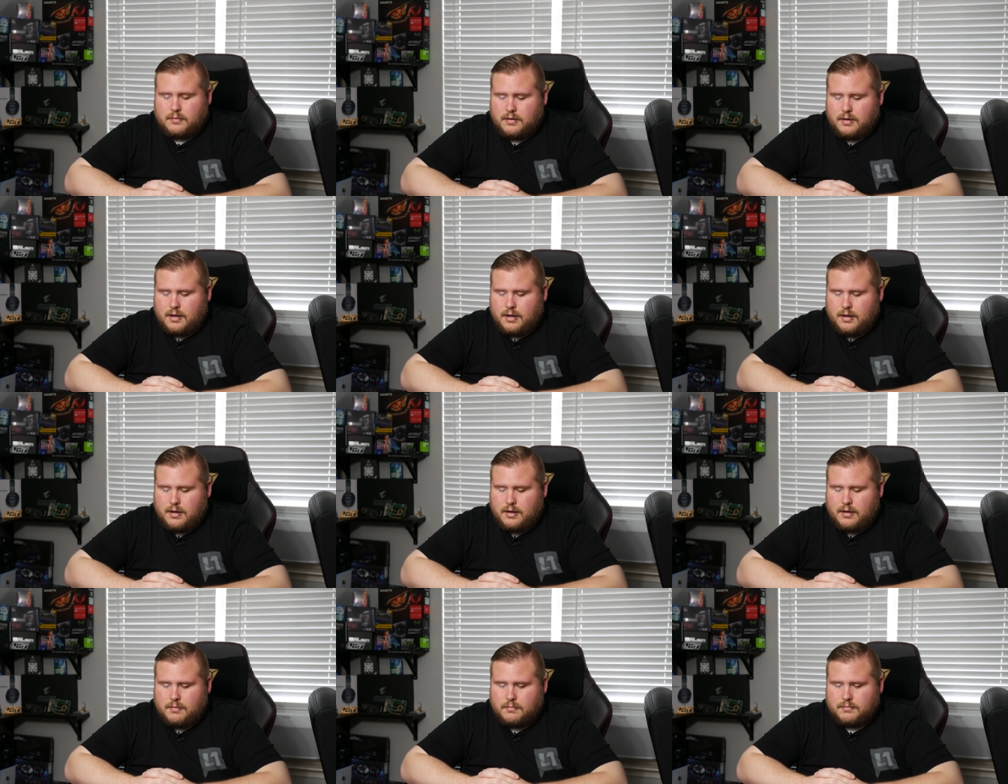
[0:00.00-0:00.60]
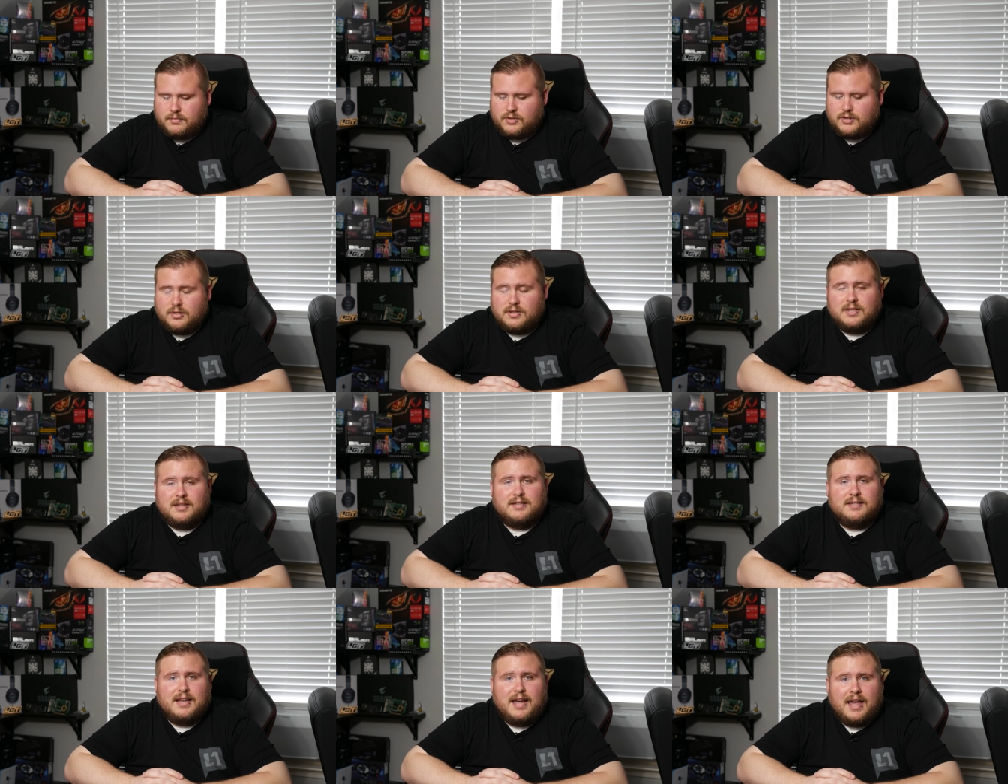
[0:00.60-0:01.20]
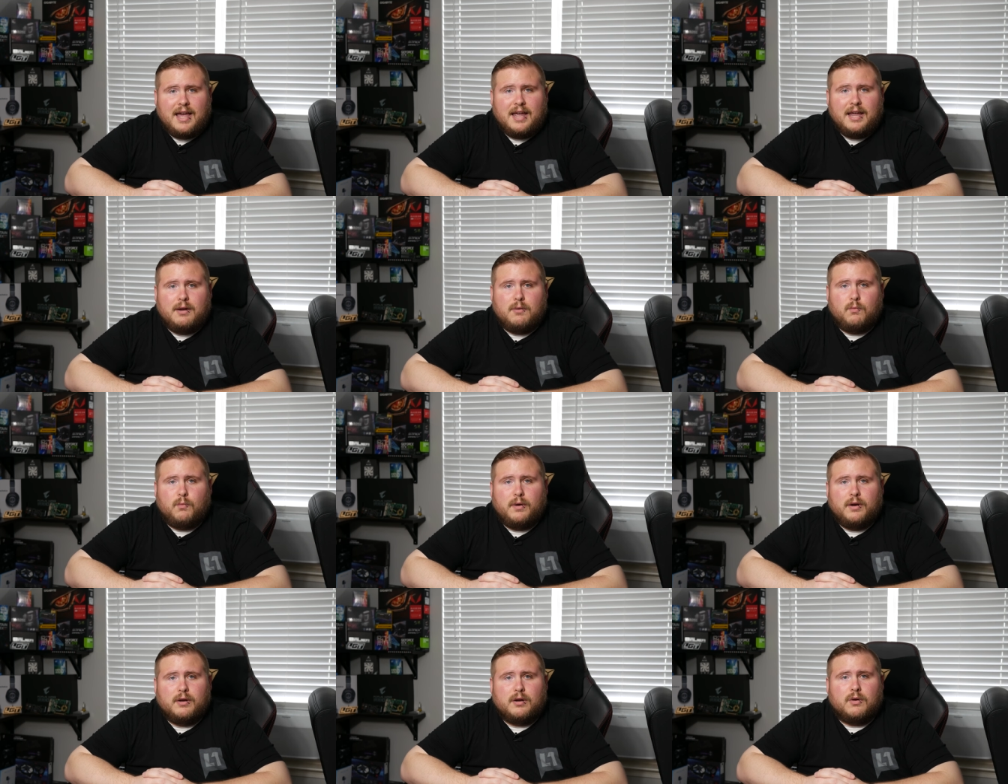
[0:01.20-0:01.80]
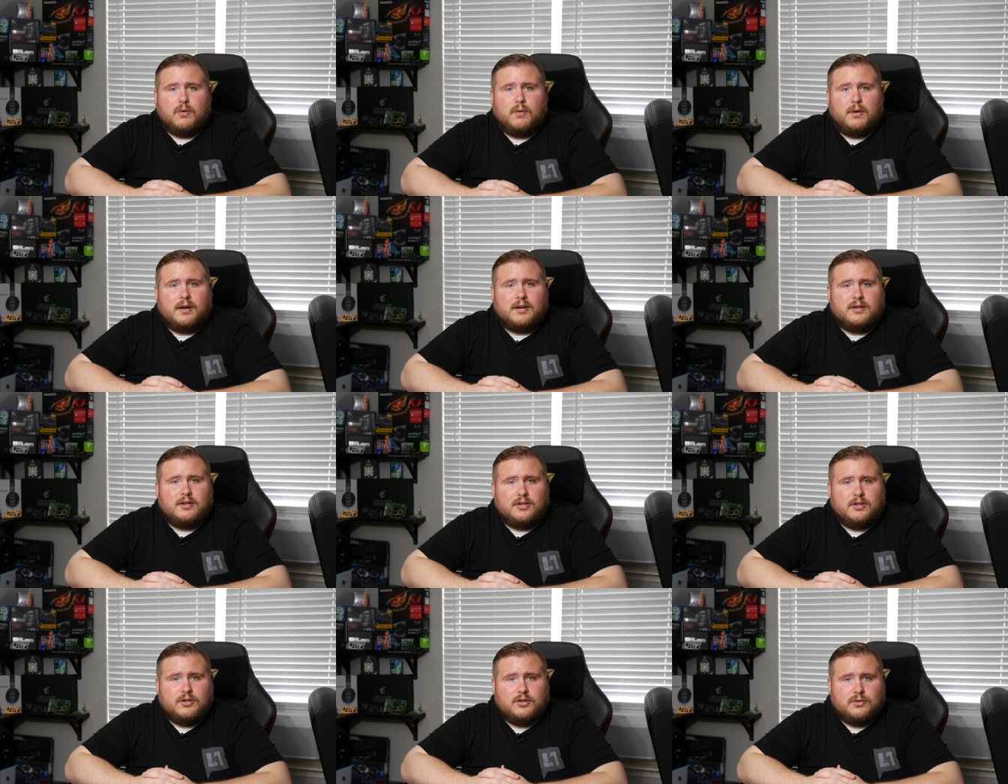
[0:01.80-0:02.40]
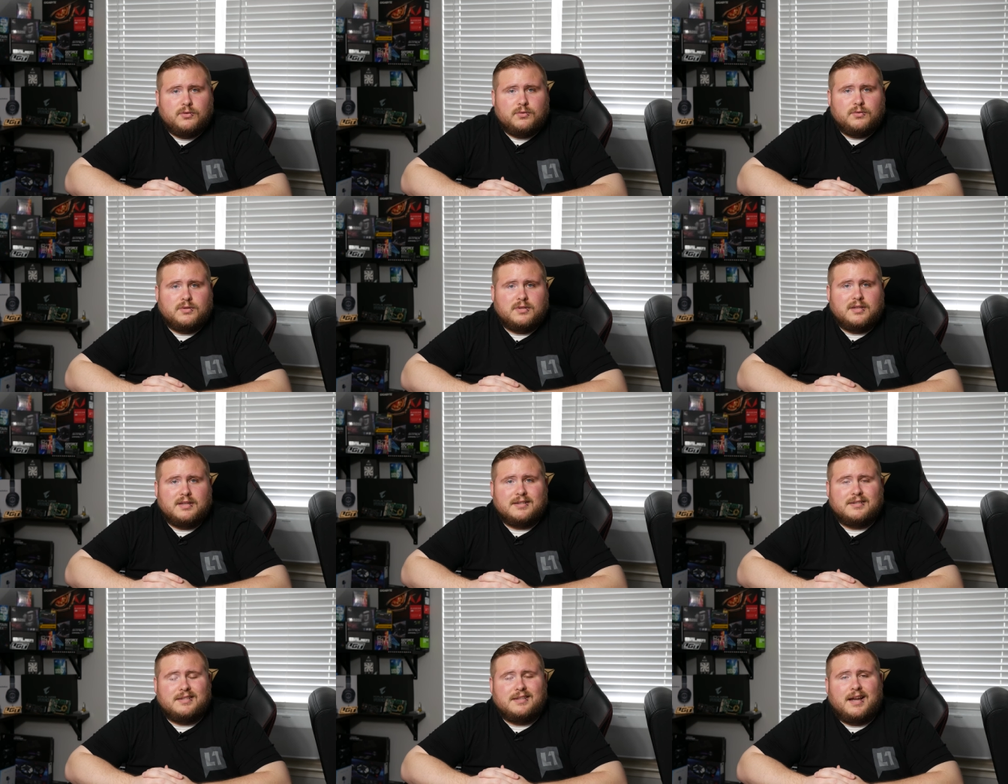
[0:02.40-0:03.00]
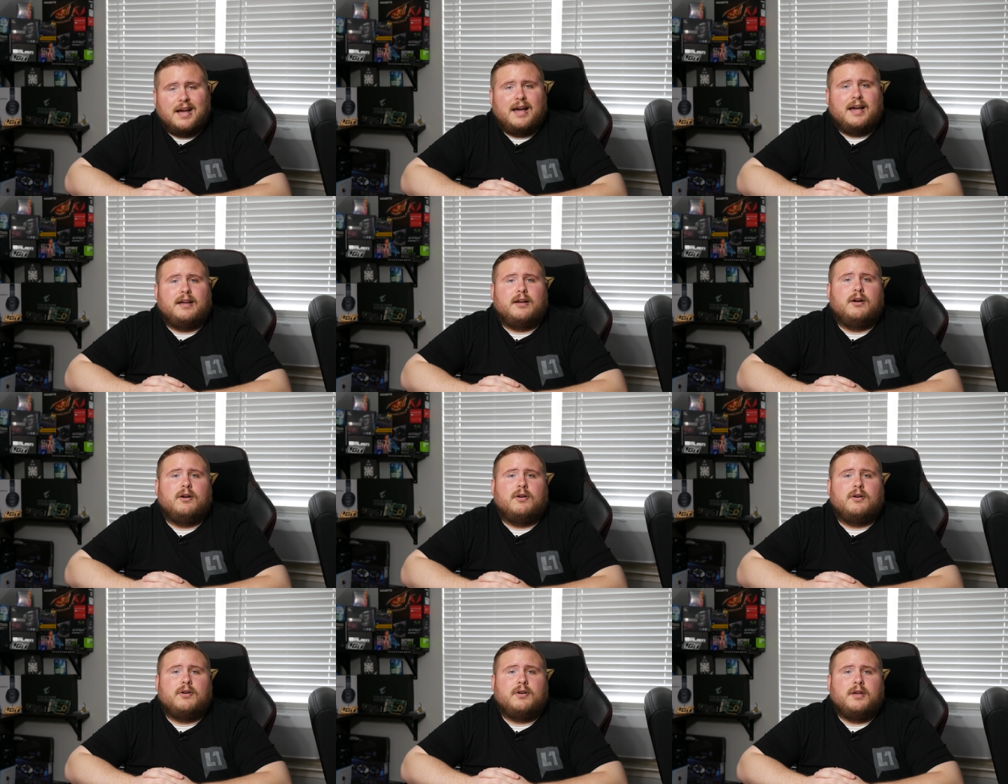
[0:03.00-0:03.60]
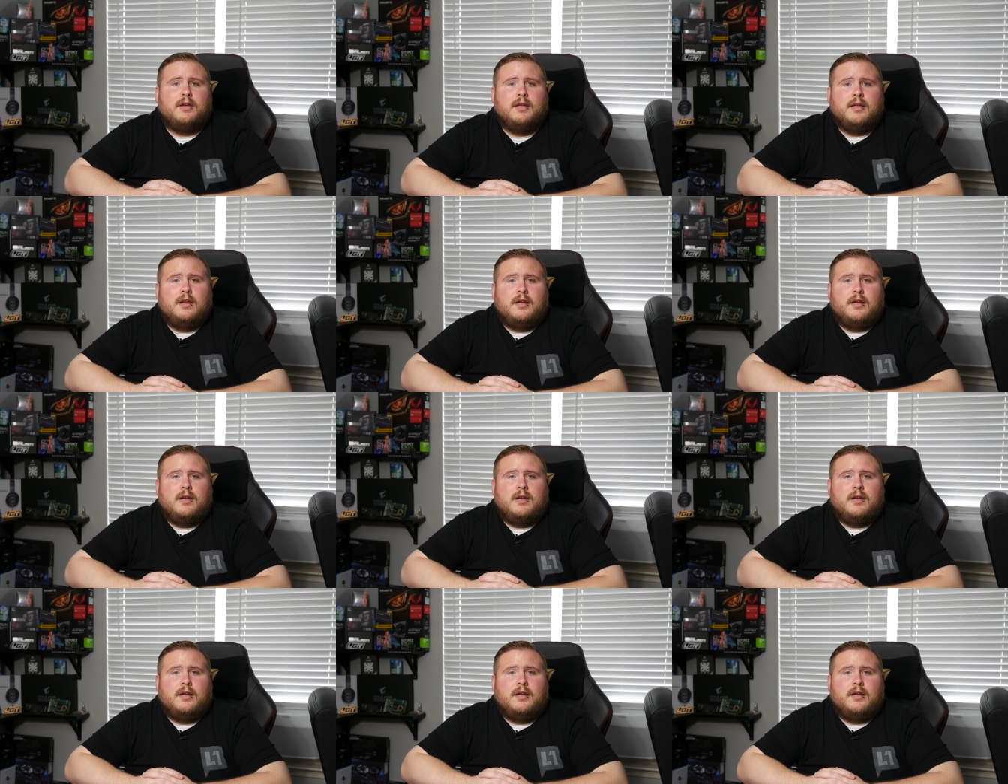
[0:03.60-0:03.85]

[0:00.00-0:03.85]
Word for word: Um, so today we're going to use this die guard